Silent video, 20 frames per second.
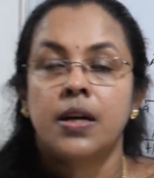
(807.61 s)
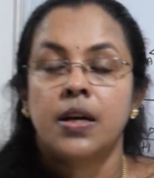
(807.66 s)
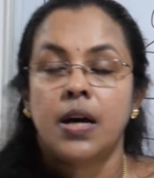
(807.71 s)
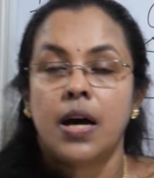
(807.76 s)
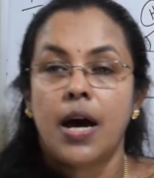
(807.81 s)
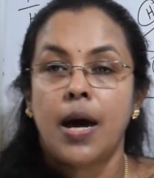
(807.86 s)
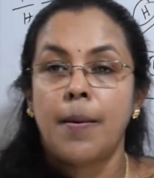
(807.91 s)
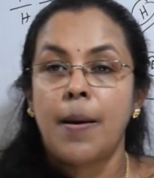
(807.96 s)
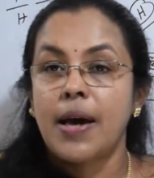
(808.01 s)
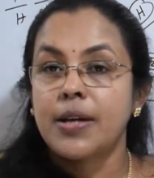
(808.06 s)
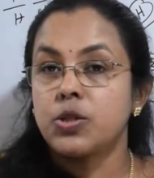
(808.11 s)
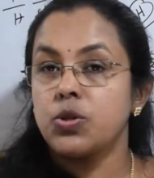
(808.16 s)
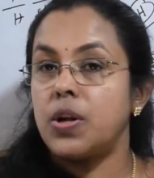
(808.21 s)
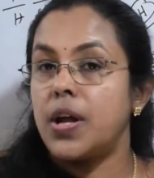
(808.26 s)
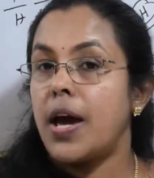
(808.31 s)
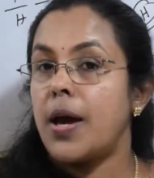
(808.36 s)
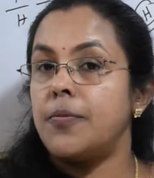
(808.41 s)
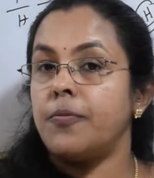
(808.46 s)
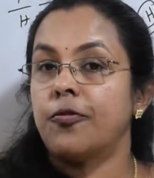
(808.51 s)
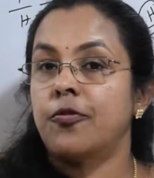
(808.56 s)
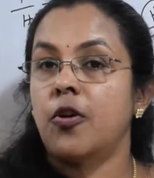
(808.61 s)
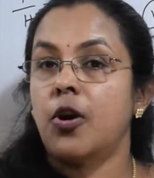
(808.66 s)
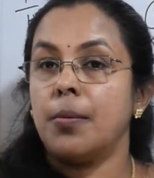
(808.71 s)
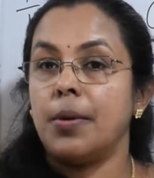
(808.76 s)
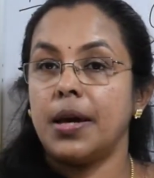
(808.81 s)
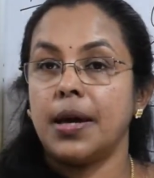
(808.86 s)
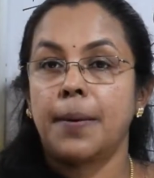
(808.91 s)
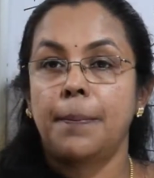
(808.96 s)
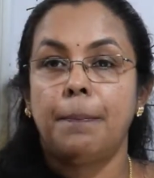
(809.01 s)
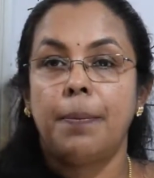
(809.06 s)
and actually I am
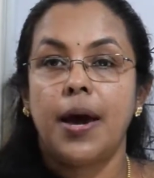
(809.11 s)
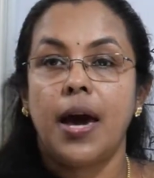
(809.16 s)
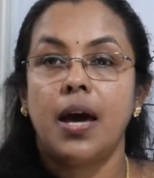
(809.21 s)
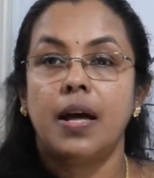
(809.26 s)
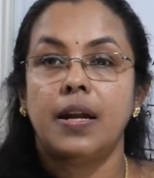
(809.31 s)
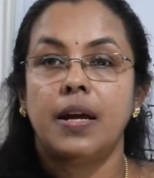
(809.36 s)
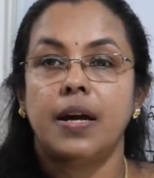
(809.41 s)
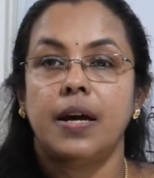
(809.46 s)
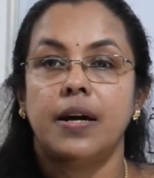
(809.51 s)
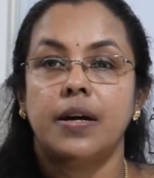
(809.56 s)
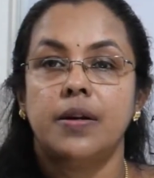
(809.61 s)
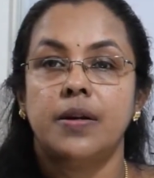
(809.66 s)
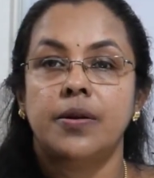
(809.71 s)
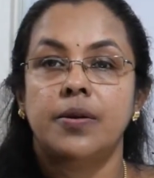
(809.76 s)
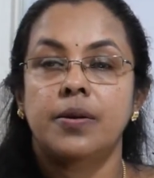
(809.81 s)
forming a pair here.